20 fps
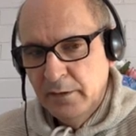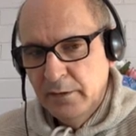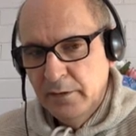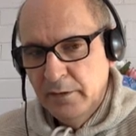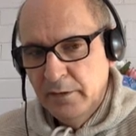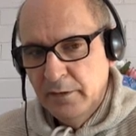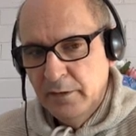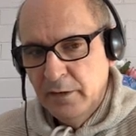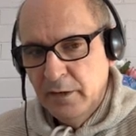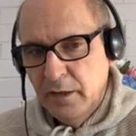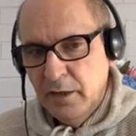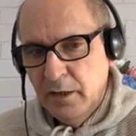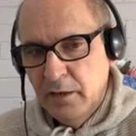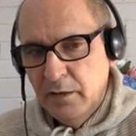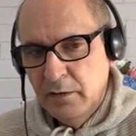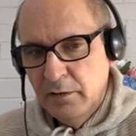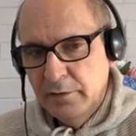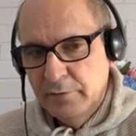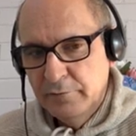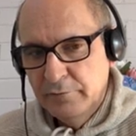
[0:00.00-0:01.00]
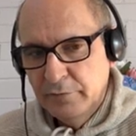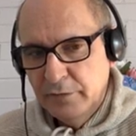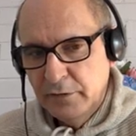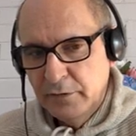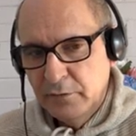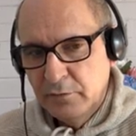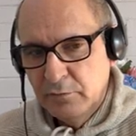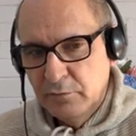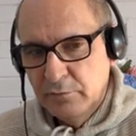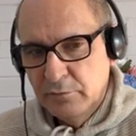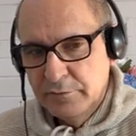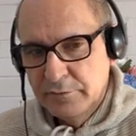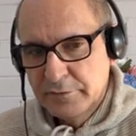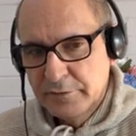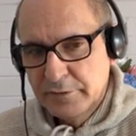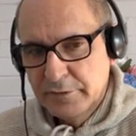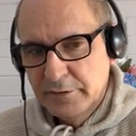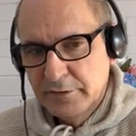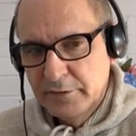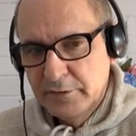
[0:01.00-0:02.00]
Now if I go
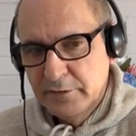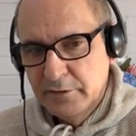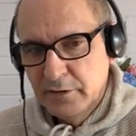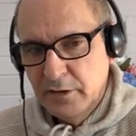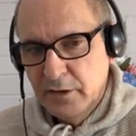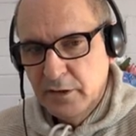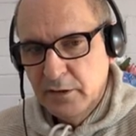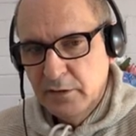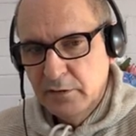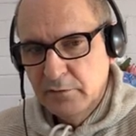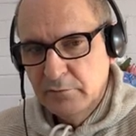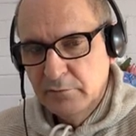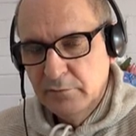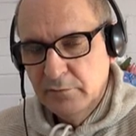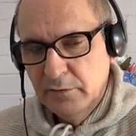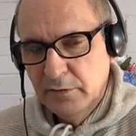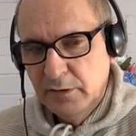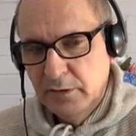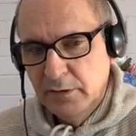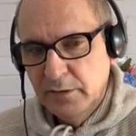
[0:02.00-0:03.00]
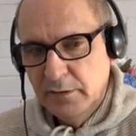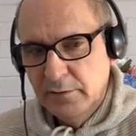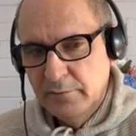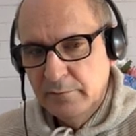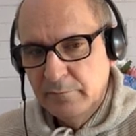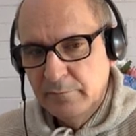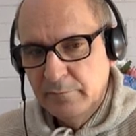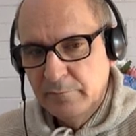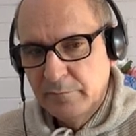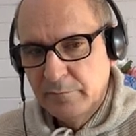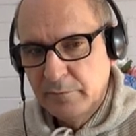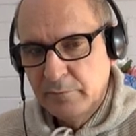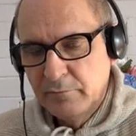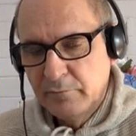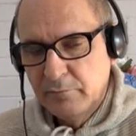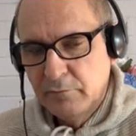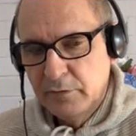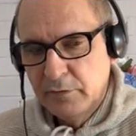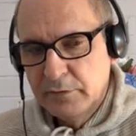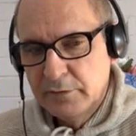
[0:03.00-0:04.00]
straight down,
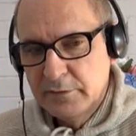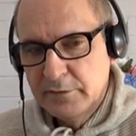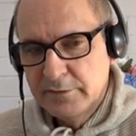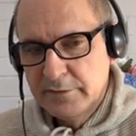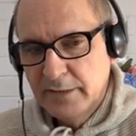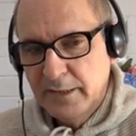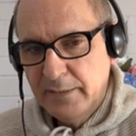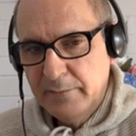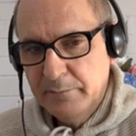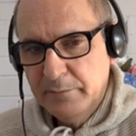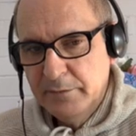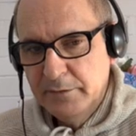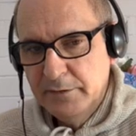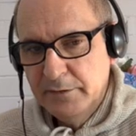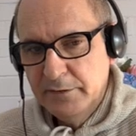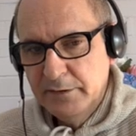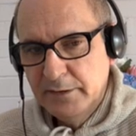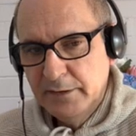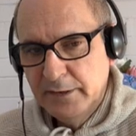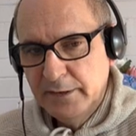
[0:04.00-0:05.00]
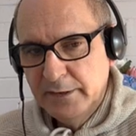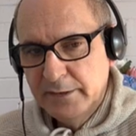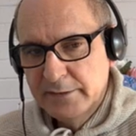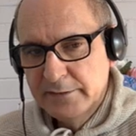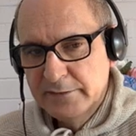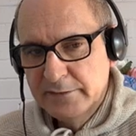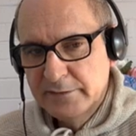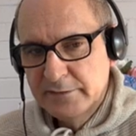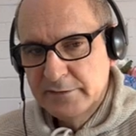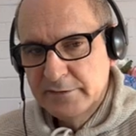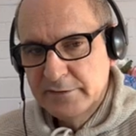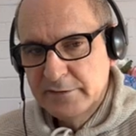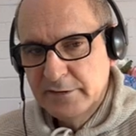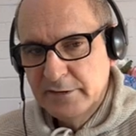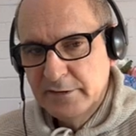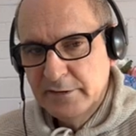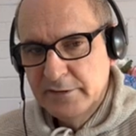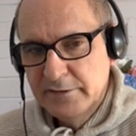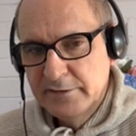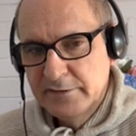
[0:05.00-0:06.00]
what is happening, x
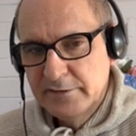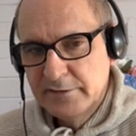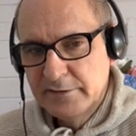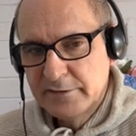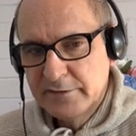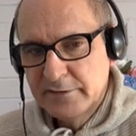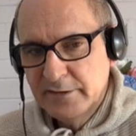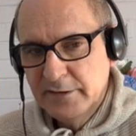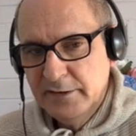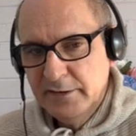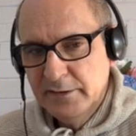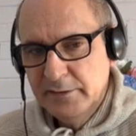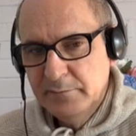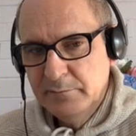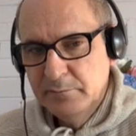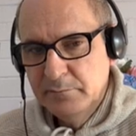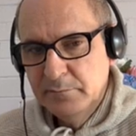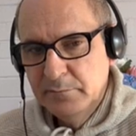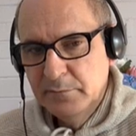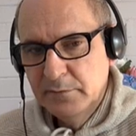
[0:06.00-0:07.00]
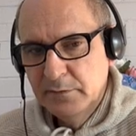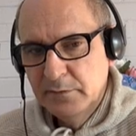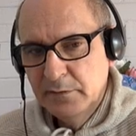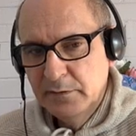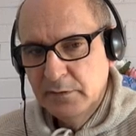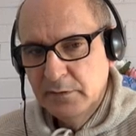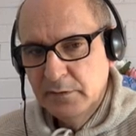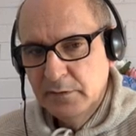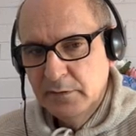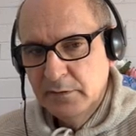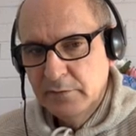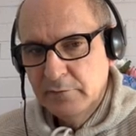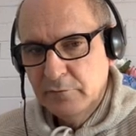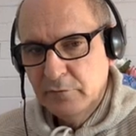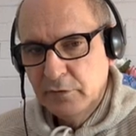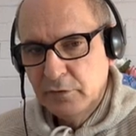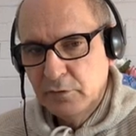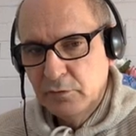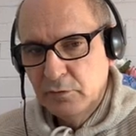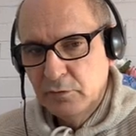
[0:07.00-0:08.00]
stays the same if
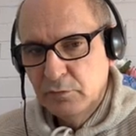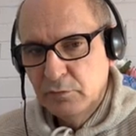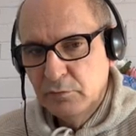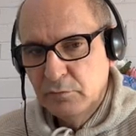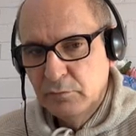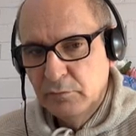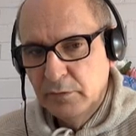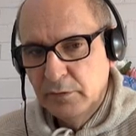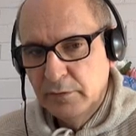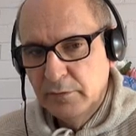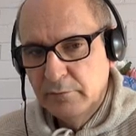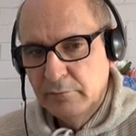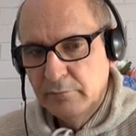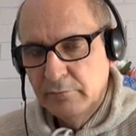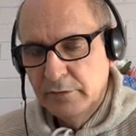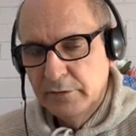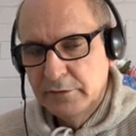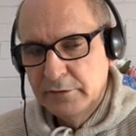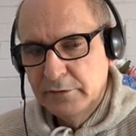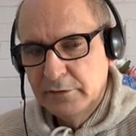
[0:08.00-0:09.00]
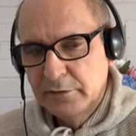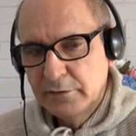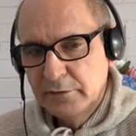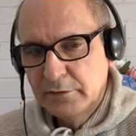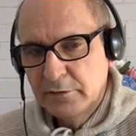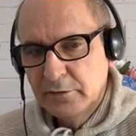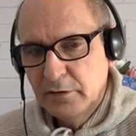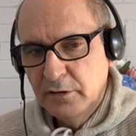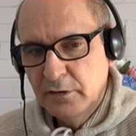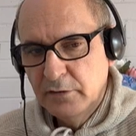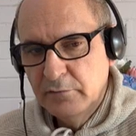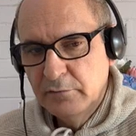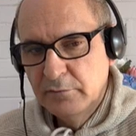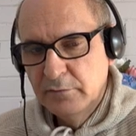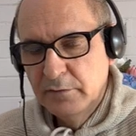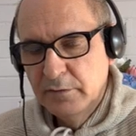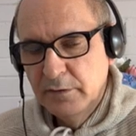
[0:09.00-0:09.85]
I go vertically down.